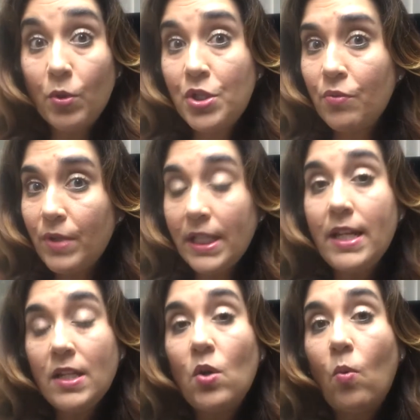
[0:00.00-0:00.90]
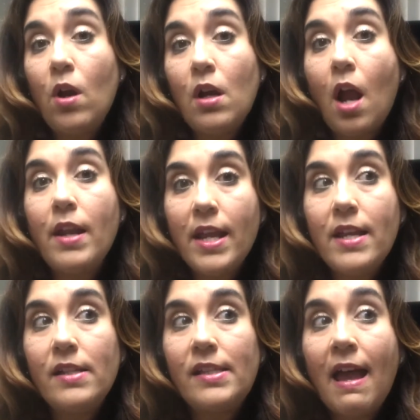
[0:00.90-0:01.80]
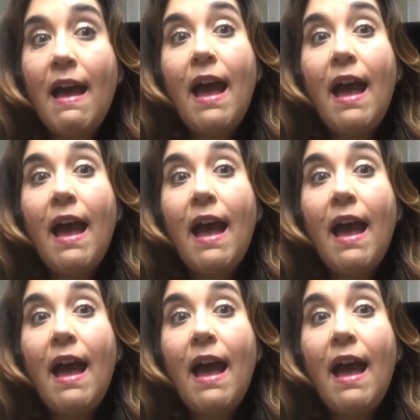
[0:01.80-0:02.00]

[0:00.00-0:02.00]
What you really need to work on is